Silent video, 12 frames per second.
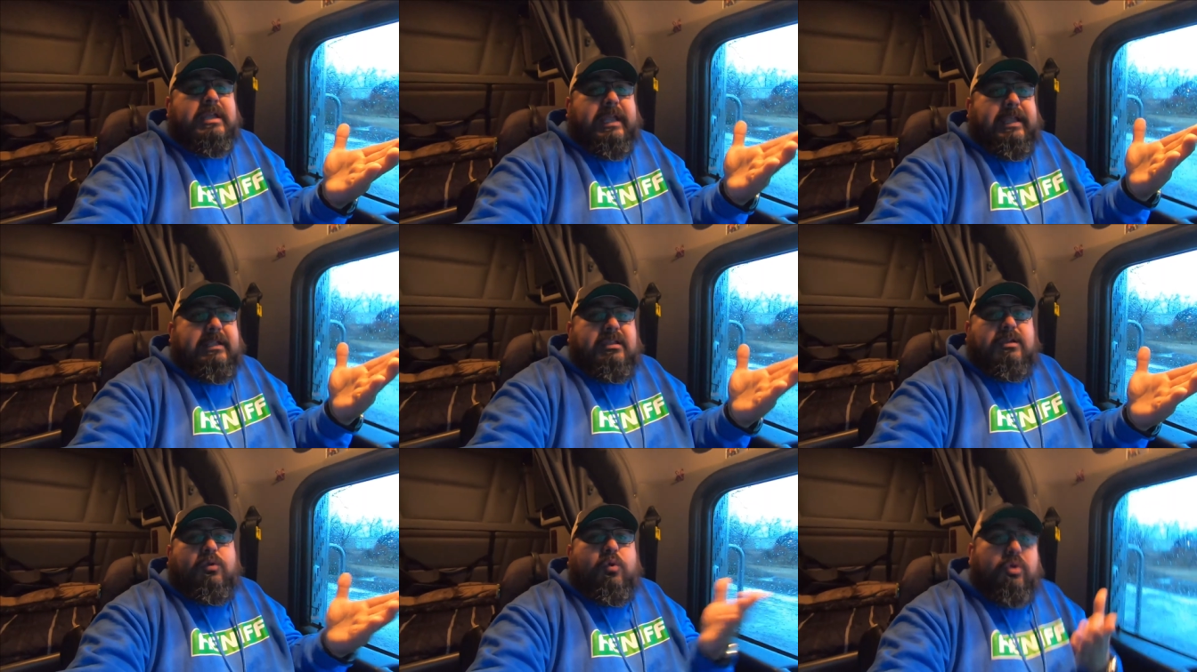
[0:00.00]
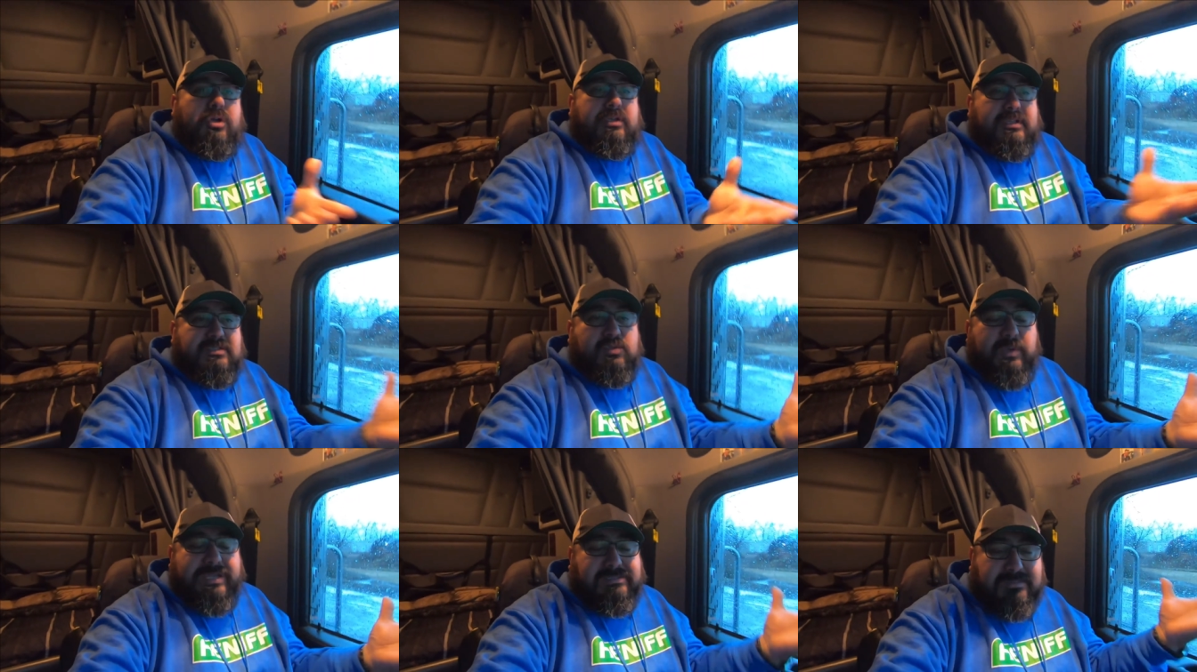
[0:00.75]
And they're ordered this
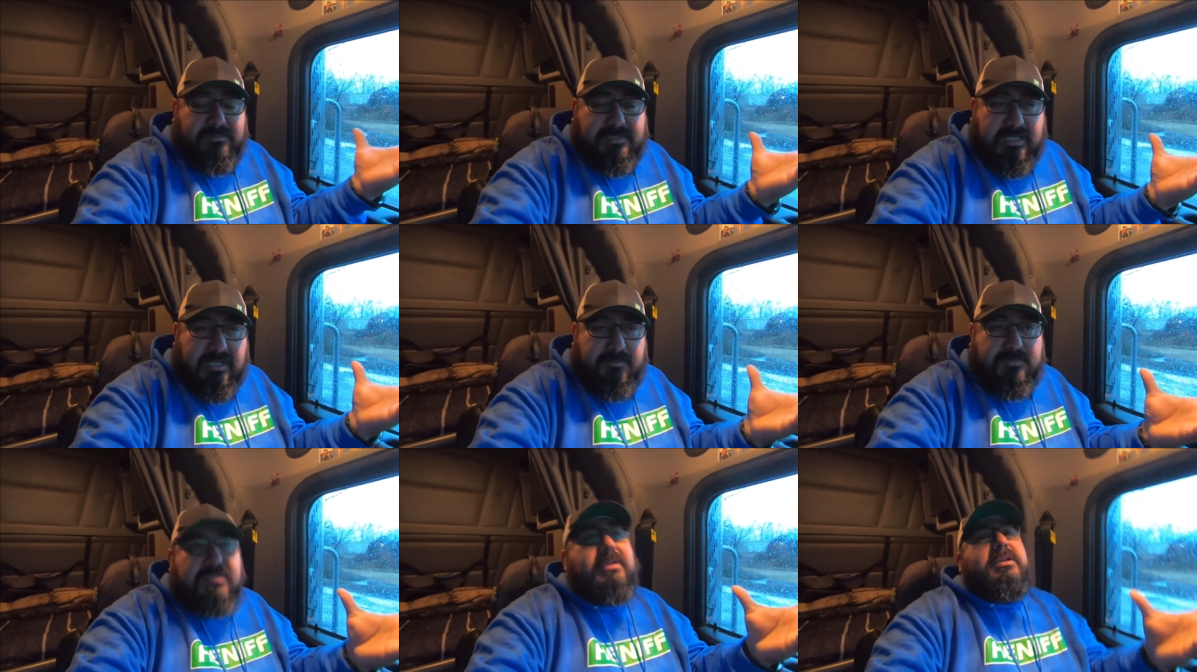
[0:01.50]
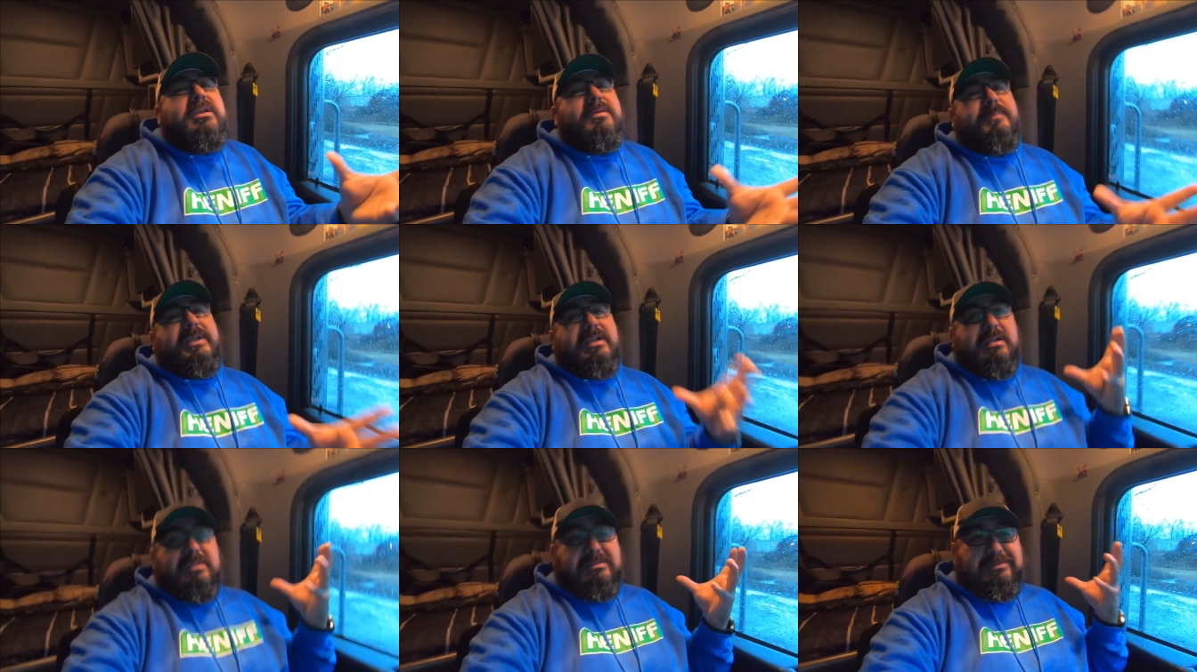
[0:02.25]
way sometimes
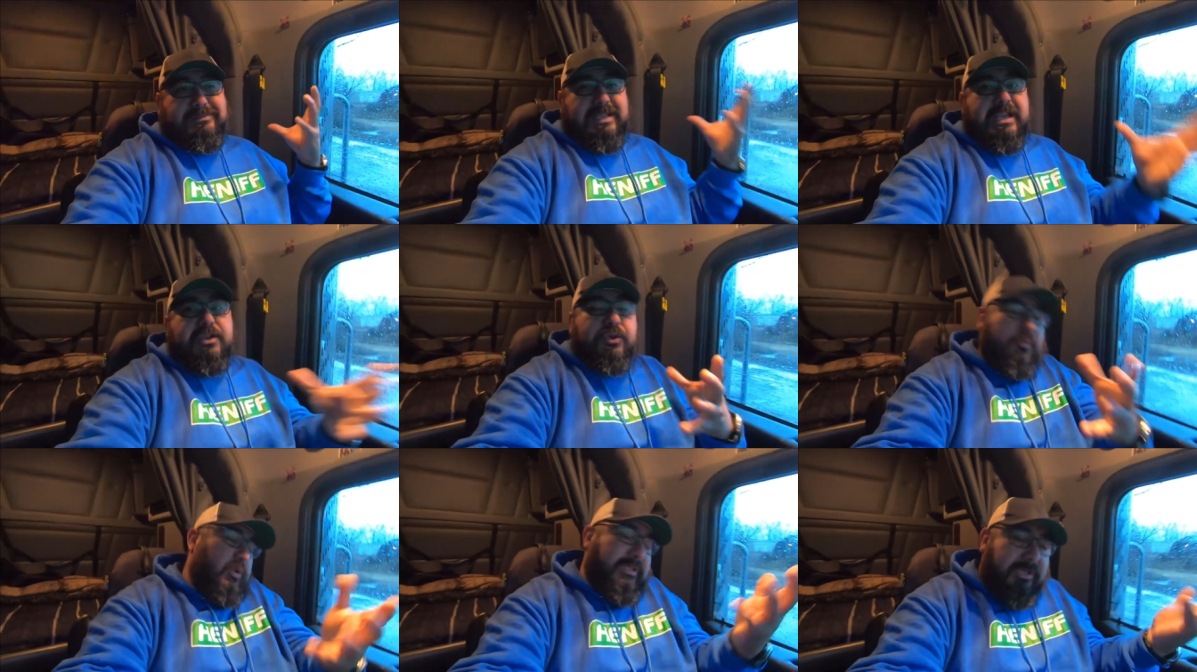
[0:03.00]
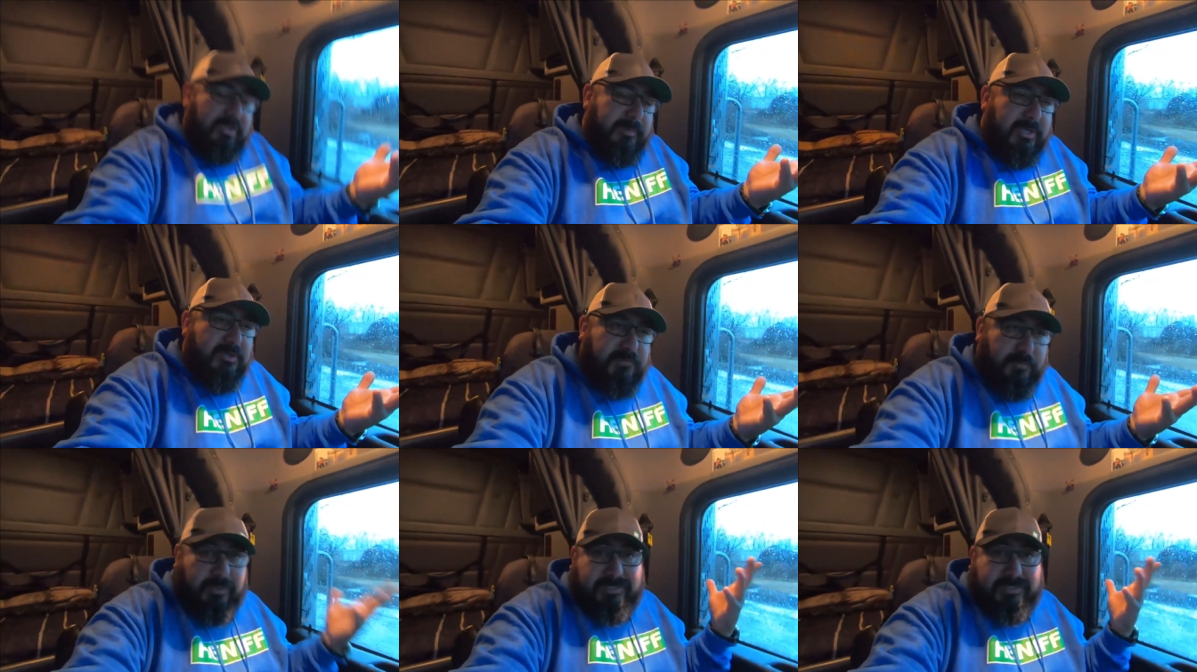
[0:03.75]
because they know what they're going to be used for.